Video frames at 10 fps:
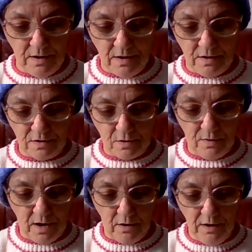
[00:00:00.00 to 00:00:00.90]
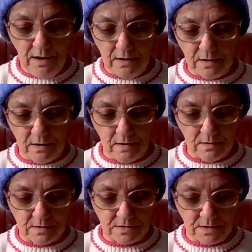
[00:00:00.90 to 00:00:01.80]
doing on it,
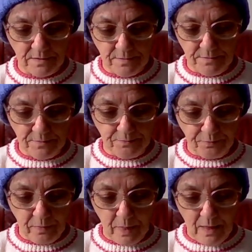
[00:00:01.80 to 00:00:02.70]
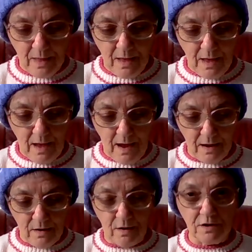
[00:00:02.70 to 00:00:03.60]
and I had a
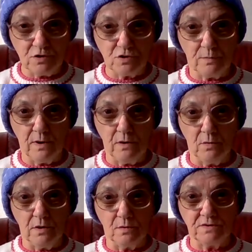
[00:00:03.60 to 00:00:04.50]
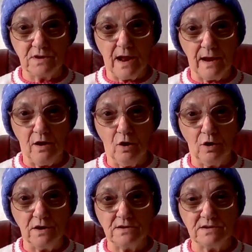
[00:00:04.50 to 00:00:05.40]
lot of trouble where there was like
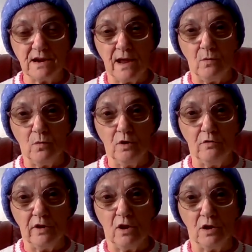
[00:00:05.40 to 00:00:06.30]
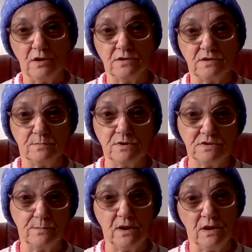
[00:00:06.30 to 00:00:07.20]
noises, like whirring noises. It must have
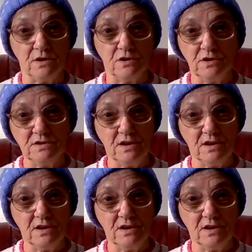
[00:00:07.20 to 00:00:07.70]
been the dirt in